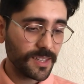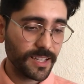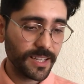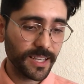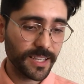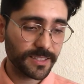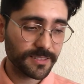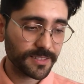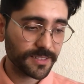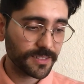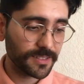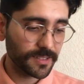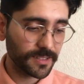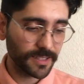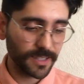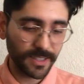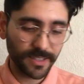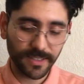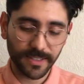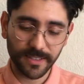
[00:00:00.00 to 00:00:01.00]
it's
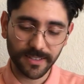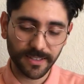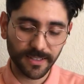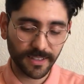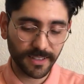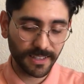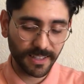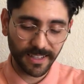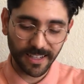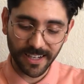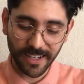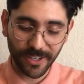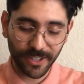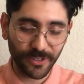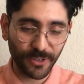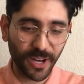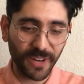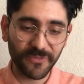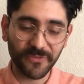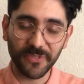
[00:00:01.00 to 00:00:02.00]
a
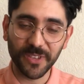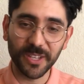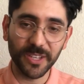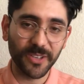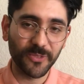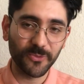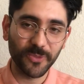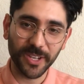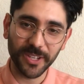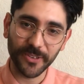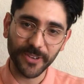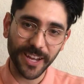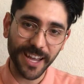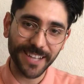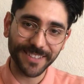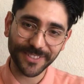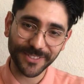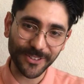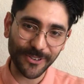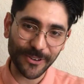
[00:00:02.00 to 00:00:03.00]
great feeling when your
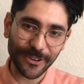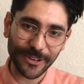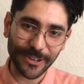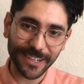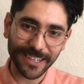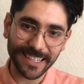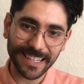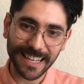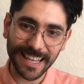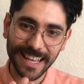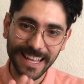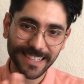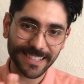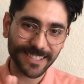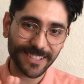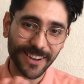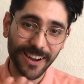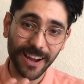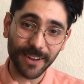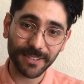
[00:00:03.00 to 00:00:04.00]
hands don't hurt. And
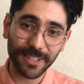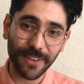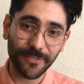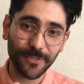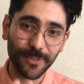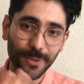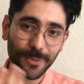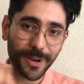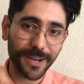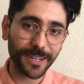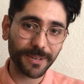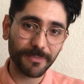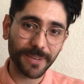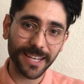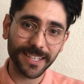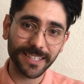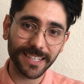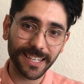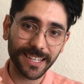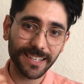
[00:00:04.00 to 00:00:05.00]
so I definitely
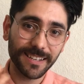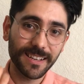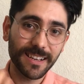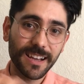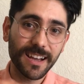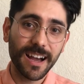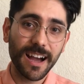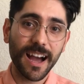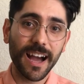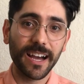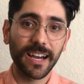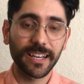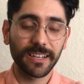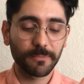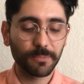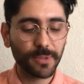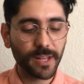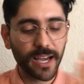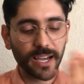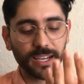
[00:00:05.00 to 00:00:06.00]
recommend it. I
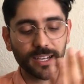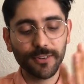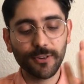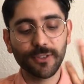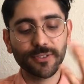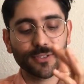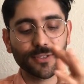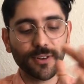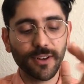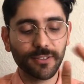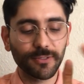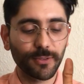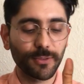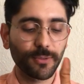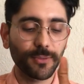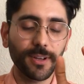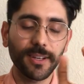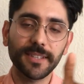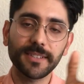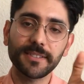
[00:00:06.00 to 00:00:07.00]
apply it also on the
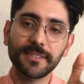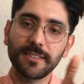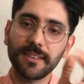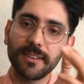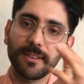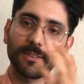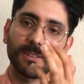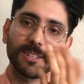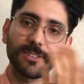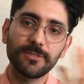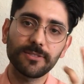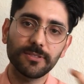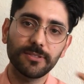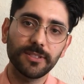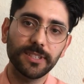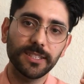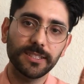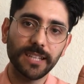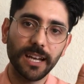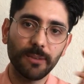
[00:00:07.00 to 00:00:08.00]
wrist,
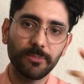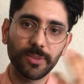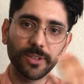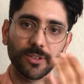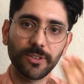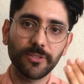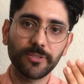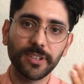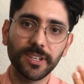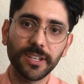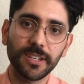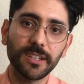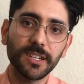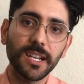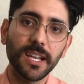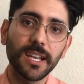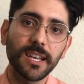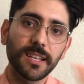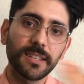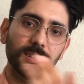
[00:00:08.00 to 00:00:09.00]
usually down below here.
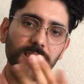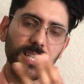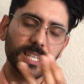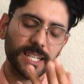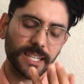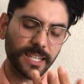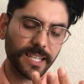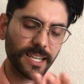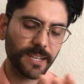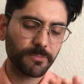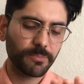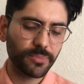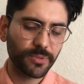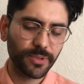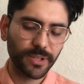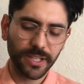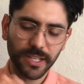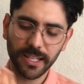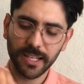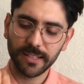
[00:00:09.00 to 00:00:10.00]
They can get
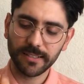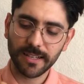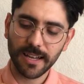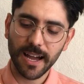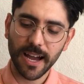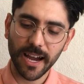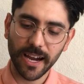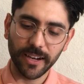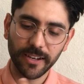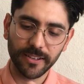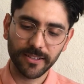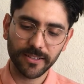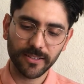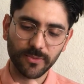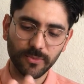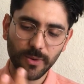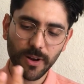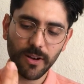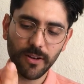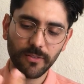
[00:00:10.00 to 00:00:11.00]
pretty tired
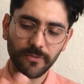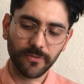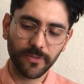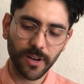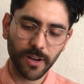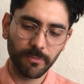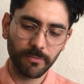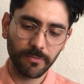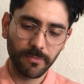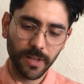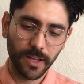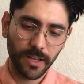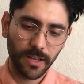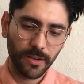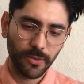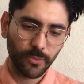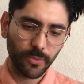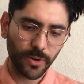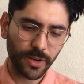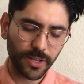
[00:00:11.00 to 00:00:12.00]
as well from
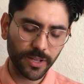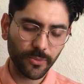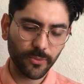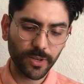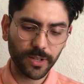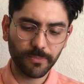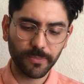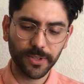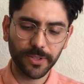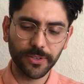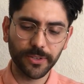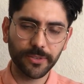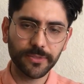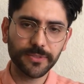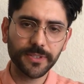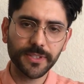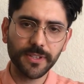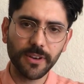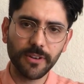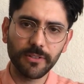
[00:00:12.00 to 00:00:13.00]
working with
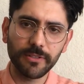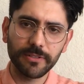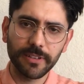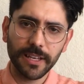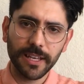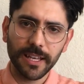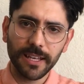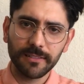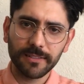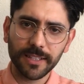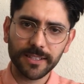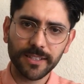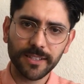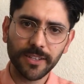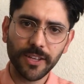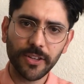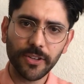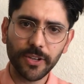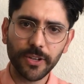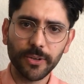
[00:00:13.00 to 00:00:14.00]
balloons. So that's
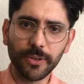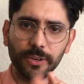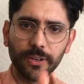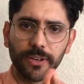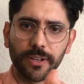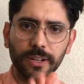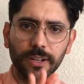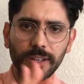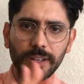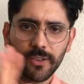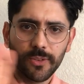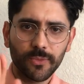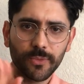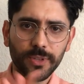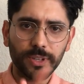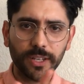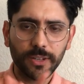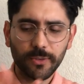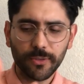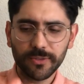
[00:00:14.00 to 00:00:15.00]
another
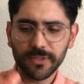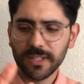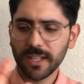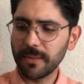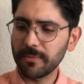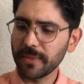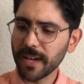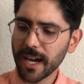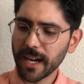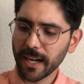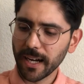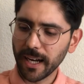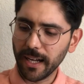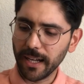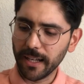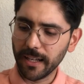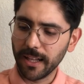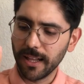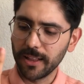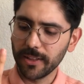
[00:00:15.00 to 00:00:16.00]
really cool tip that
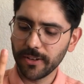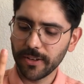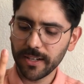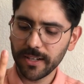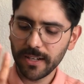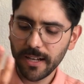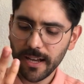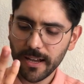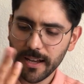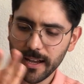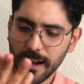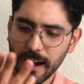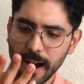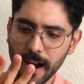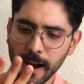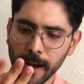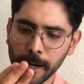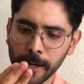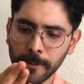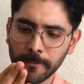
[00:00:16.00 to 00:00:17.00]
I learned.
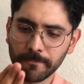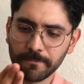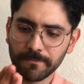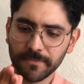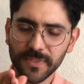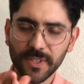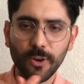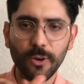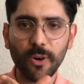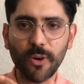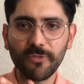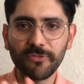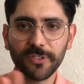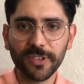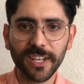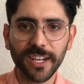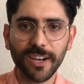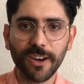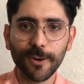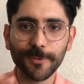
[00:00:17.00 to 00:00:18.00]
So
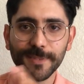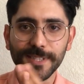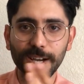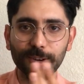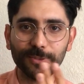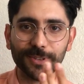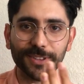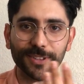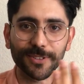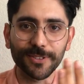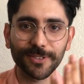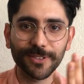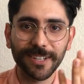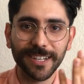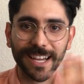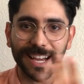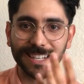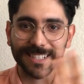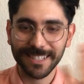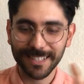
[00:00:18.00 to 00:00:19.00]
hopefully it helps out with you
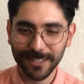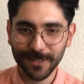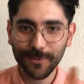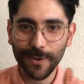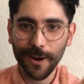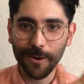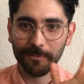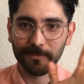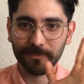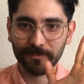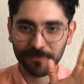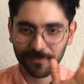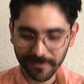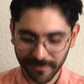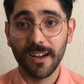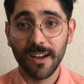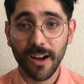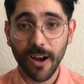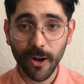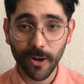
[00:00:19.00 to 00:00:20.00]
guys as well.
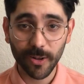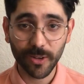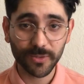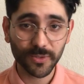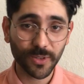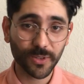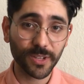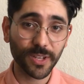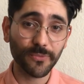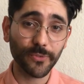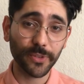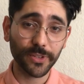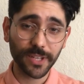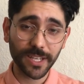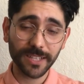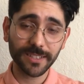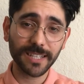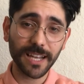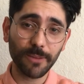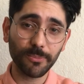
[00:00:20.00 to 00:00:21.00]
I'll also leave a
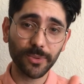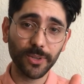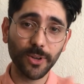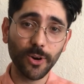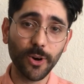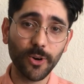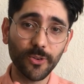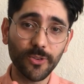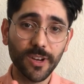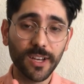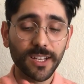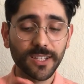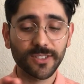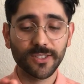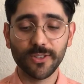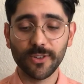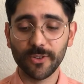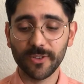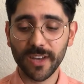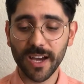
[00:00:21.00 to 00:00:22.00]
link down below
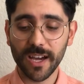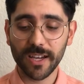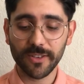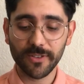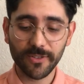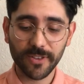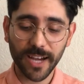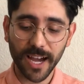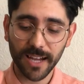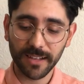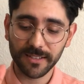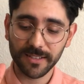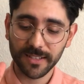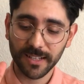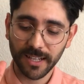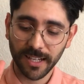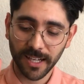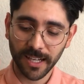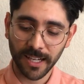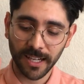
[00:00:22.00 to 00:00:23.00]
so that you guys
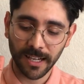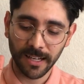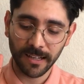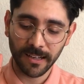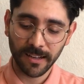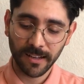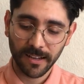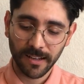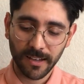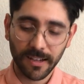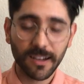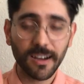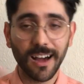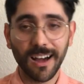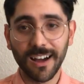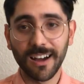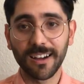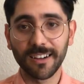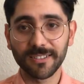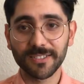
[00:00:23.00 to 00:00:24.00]
can
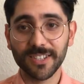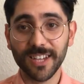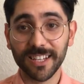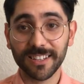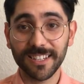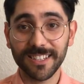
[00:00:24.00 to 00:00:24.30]
check